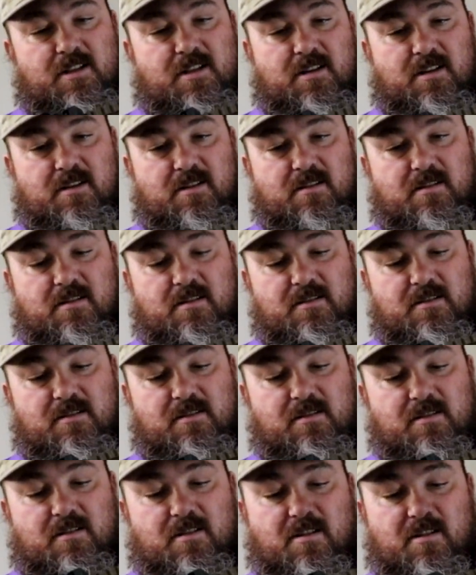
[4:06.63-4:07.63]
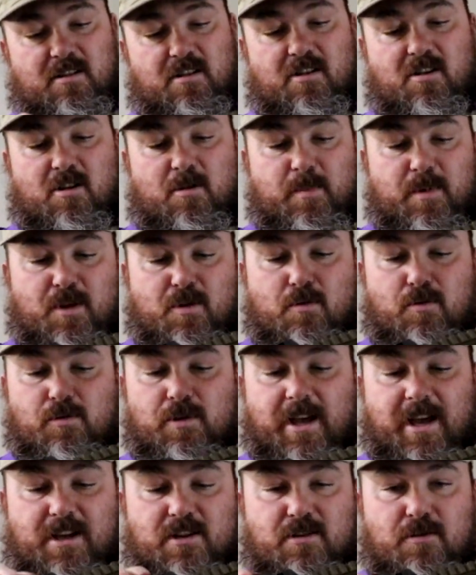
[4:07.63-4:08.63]
going to be
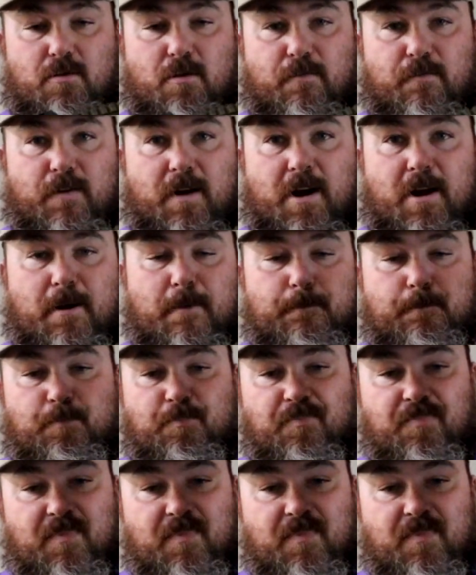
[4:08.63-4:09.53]
cool to actually go fire.